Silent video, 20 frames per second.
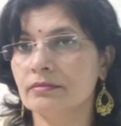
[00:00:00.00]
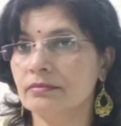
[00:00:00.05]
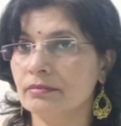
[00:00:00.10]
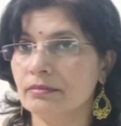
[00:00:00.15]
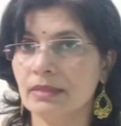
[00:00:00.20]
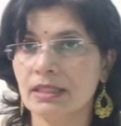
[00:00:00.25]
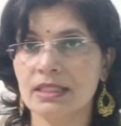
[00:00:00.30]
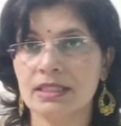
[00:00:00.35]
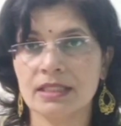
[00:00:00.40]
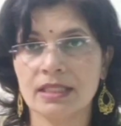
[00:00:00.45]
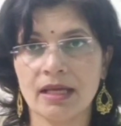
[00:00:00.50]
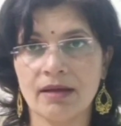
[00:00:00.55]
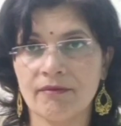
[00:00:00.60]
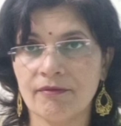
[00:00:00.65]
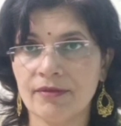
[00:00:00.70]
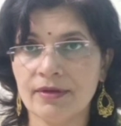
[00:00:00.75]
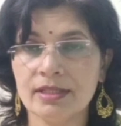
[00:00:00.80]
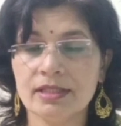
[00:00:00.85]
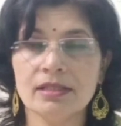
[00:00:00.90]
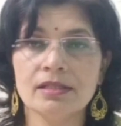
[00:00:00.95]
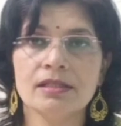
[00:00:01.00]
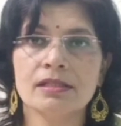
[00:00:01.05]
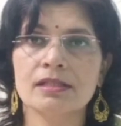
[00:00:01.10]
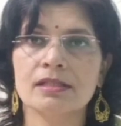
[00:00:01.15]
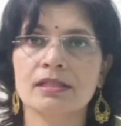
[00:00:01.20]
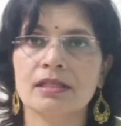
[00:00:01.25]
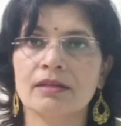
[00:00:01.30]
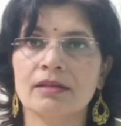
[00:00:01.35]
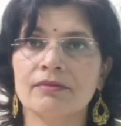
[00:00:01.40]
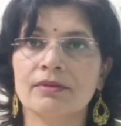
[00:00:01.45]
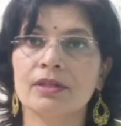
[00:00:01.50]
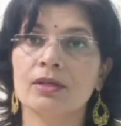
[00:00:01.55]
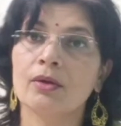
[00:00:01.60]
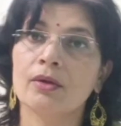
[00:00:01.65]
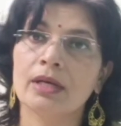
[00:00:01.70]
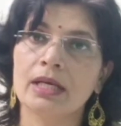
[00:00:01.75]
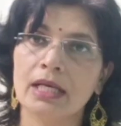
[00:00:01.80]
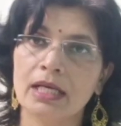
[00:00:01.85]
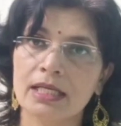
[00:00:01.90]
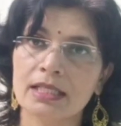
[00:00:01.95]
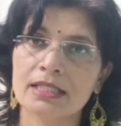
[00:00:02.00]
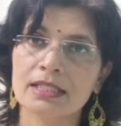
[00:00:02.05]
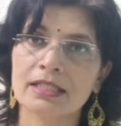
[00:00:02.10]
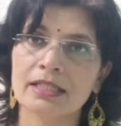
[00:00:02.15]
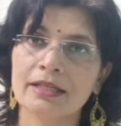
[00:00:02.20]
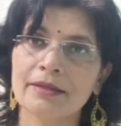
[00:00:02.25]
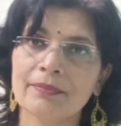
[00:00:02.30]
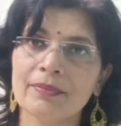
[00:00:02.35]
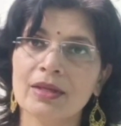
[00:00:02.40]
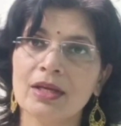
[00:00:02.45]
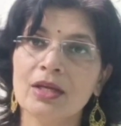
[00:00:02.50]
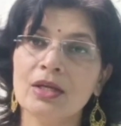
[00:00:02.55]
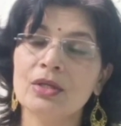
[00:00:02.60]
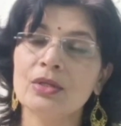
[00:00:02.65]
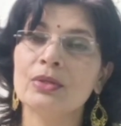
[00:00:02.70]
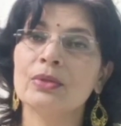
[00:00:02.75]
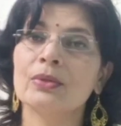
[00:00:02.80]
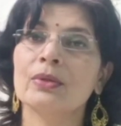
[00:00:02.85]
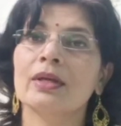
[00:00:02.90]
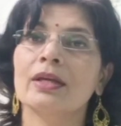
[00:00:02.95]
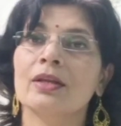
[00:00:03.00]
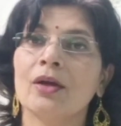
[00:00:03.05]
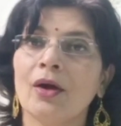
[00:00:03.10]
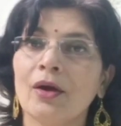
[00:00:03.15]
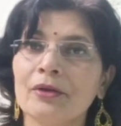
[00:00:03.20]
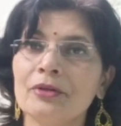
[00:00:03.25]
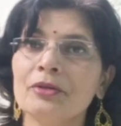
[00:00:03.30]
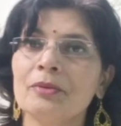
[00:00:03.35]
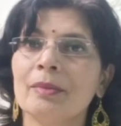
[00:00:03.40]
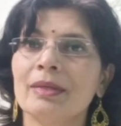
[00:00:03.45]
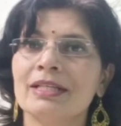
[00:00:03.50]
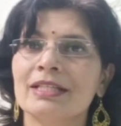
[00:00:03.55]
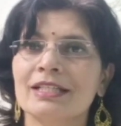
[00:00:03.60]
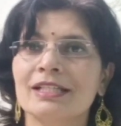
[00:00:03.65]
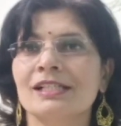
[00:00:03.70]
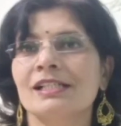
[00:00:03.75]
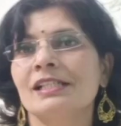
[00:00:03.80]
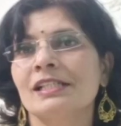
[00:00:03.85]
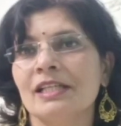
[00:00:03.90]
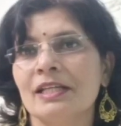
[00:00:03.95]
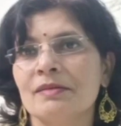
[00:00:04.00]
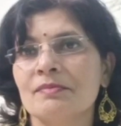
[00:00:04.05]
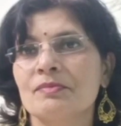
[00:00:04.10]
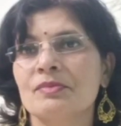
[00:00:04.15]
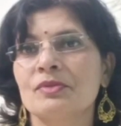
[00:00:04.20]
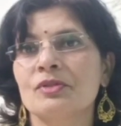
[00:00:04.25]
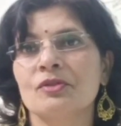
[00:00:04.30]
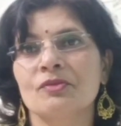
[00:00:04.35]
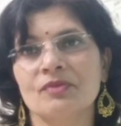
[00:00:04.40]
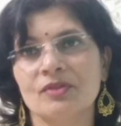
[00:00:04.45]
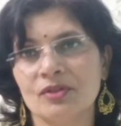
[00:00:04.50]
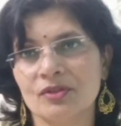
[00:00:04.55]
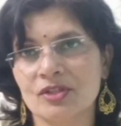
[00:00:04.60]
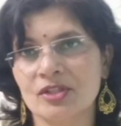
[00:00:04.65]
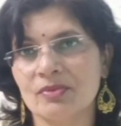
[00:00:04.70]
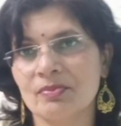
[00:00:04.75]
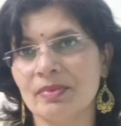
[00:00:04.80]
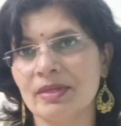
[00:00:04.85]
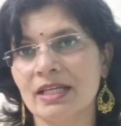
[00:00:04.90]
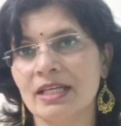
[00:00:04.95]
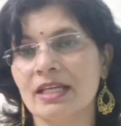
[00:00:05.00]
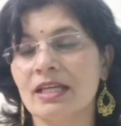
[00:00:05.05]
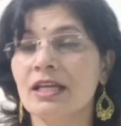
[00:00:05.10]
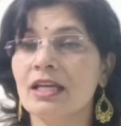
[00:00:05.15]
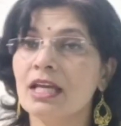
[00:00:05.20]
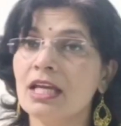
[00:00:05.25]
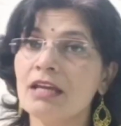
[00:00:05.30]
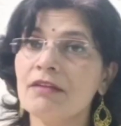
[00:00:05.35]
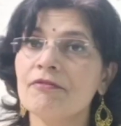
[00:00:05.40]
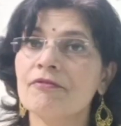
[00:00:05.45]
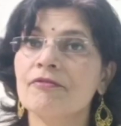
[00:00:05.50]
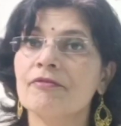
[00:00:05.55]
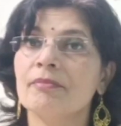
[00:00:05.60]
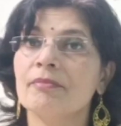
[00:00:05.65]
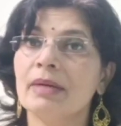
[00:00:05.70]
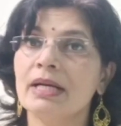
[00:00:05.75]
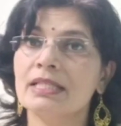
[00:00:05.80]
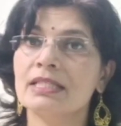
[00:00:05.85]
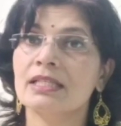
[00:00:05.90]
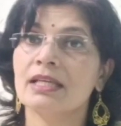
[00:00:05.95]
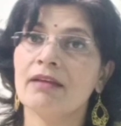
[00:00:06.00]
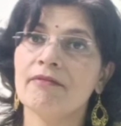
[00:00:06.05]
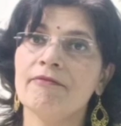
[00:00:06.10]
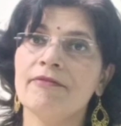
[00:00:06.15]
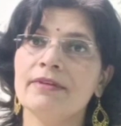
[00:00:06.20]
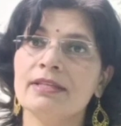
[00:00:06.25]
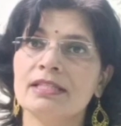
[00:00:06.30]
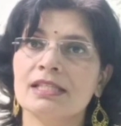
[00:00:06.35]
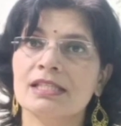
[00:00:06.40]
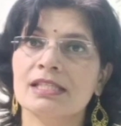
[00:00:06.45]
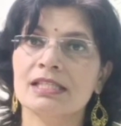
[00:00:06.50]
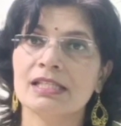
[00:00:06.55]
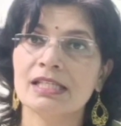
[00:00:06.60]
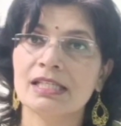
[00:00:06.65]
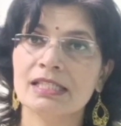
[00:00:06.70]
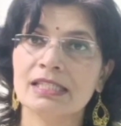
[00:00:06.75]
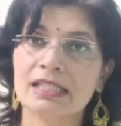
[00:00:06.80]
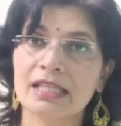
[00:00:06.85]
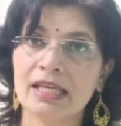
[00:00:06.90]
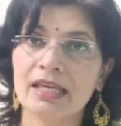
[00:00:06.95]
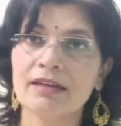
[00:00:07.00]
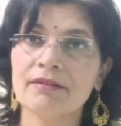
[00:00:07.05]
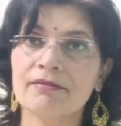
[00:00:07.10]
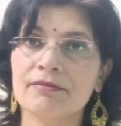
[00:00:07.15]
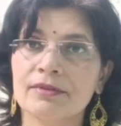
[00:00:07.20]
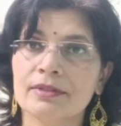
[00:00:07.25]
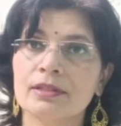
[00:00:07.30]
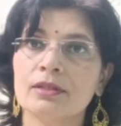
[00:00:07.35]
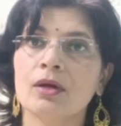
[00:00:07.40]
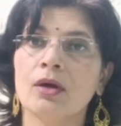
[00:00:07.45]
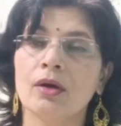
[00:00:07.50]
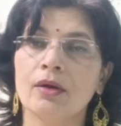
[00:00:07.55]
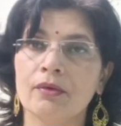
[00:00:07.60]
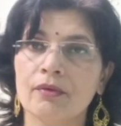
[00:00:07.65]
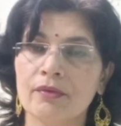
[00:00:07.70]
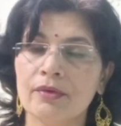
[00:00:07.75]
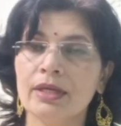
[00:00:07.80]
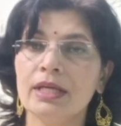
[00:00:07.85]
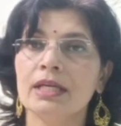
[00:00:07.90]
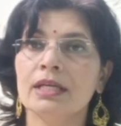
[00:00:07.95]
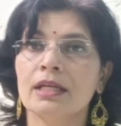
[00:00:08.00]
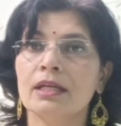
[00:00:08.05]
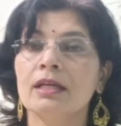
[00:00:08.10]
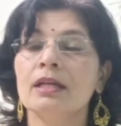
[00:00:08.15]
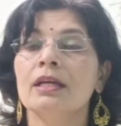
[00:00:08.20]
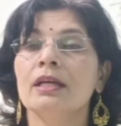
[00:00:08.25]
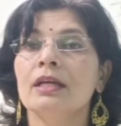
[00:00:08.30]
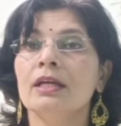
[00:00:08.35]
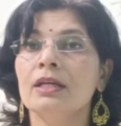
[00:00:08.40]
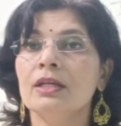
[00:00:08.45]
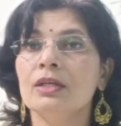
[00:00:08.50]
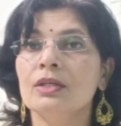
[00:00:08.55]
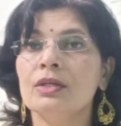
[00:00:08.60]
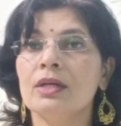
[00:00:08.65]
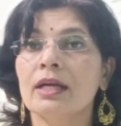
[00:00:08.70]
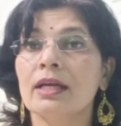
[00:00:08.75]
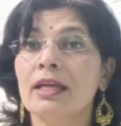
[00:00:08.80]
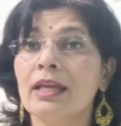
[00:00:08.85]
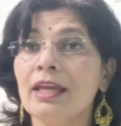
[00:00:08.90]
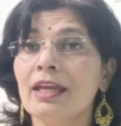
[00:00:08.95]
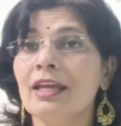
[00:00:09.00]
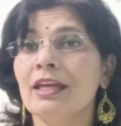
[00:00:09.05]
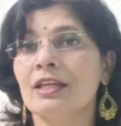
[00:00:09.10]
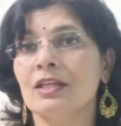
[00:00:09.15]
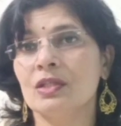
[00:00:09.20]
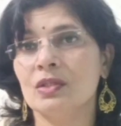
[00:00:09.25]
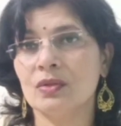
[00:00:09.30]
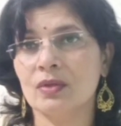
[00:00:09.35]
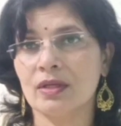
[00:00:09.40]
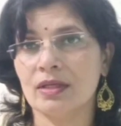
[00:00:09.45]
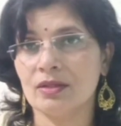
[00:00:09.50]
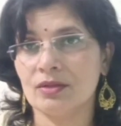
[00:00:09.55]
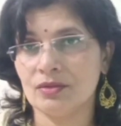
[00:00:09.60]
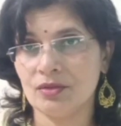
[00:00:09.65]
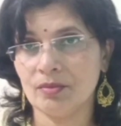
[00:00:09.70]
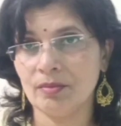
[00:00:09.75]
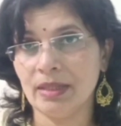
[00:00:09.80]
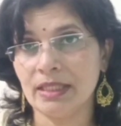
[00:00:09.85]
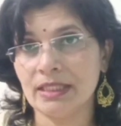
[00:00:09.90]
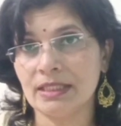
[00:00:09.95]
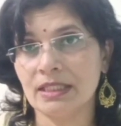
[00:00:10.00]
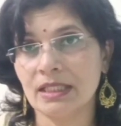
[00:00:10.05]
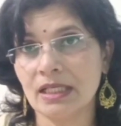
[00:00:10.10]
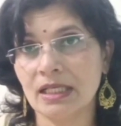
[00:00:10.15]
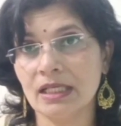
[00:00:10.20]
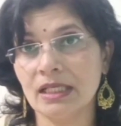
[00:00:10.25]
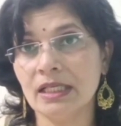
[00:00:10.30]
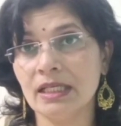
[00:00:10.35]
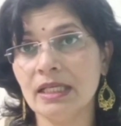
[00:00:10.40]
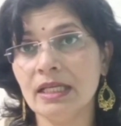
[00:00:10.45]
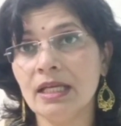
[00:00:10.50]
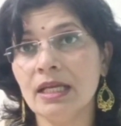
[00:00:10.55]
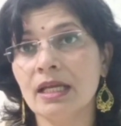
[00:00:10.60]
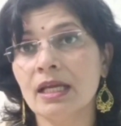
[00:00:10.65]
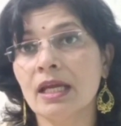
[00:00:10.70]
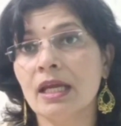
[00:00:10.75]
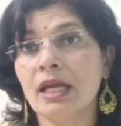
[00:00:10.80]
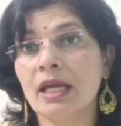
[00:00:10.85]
much emphasis is given on listening, you can automatically improve your speaking. If much emphasis is given on reading, again you can automatically